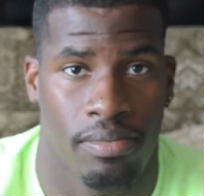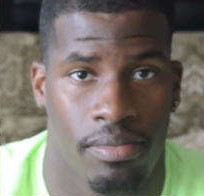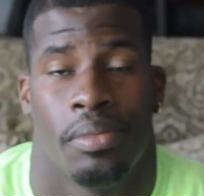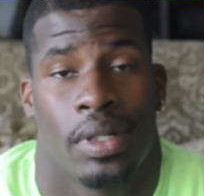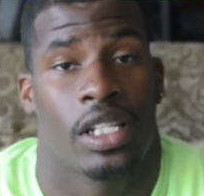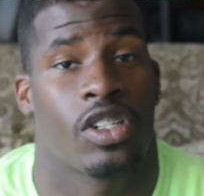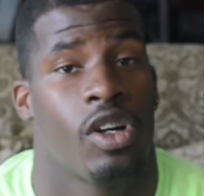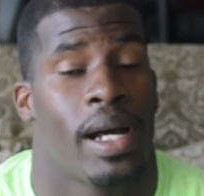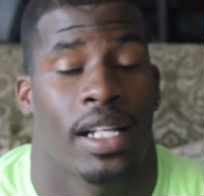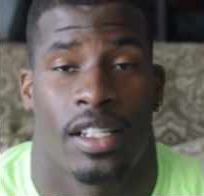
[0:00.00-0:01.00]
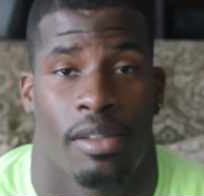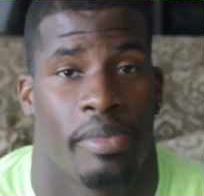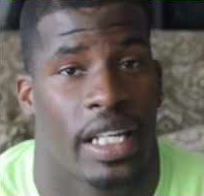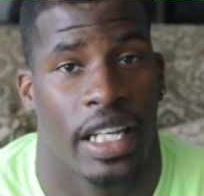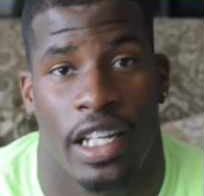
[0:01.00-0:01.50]
But let's go back to the
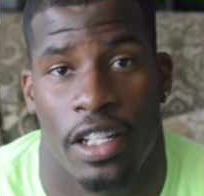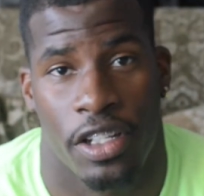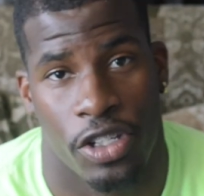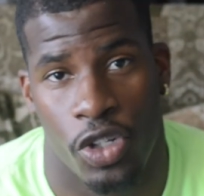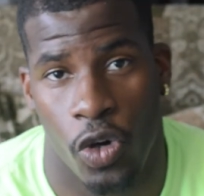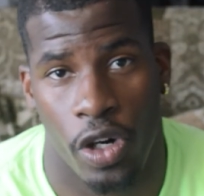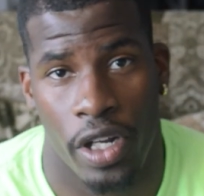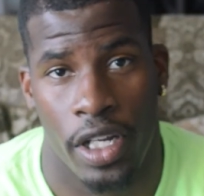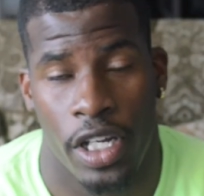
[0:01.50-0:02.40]
beginning of the story.